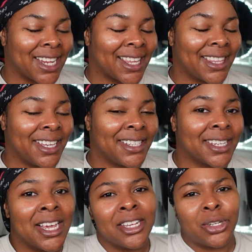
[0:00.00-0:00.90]
like these.
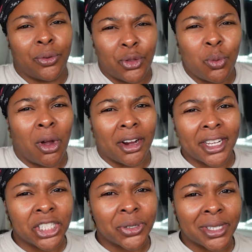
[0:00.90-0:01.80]
So if you are
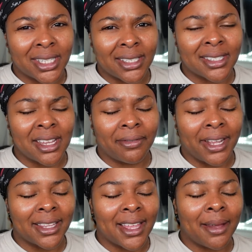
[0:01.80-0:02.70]
interested in stuff
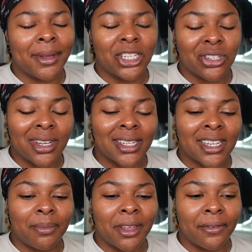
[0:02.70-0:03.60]
like that, make sure you guys
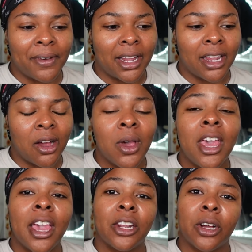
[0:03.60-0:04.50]
give me a follow.
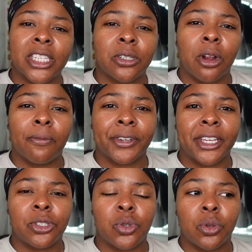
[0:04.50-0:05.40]
And also don't
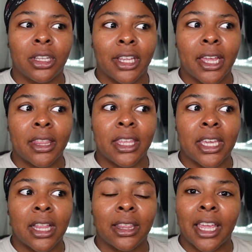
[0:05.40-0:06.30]
forget to click
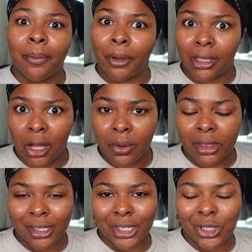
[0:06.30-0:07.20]
the link below in
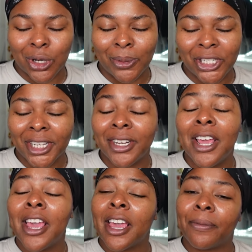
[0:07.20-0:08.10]
the description
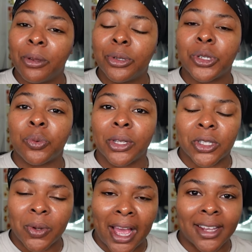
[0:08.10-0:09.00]
if you do want
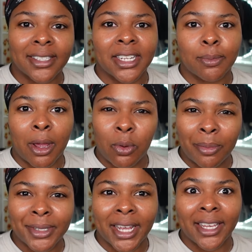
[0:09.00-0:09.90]
to access my
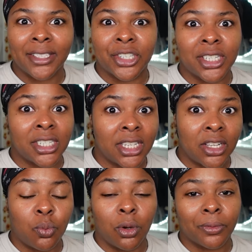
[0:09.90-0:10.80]
website and just see
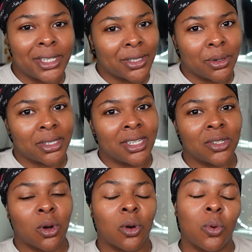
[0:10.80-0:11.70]
what resources
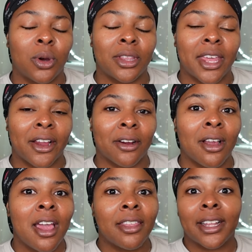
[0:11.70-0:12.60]
are on there
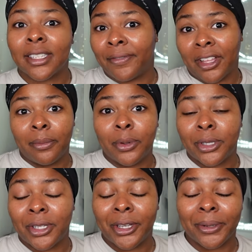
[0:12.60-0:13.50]
that's available
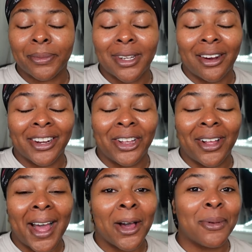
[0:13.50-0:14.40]
to you. All right,
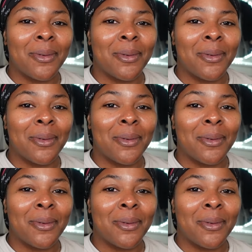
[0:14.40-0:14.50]
y'all, I'll be